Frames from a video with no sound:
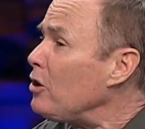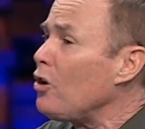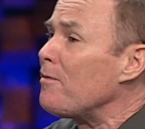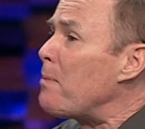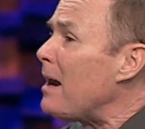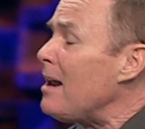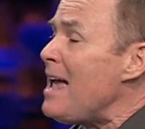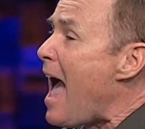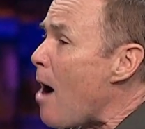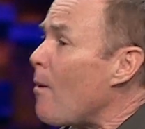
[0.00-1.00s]
It could have been,
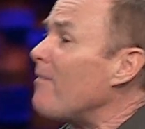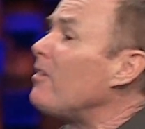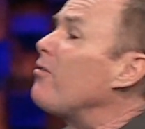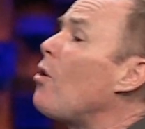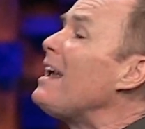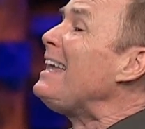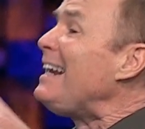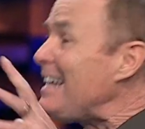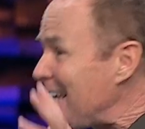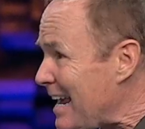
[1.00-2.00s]
however, for
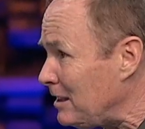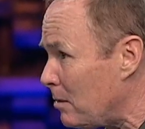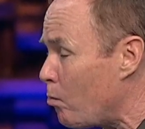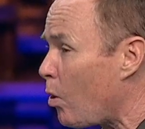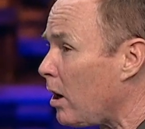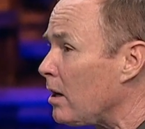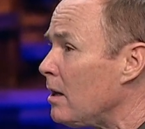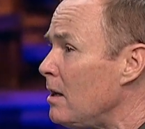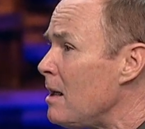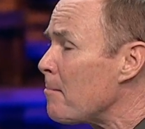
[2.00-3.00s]
any kingdom work,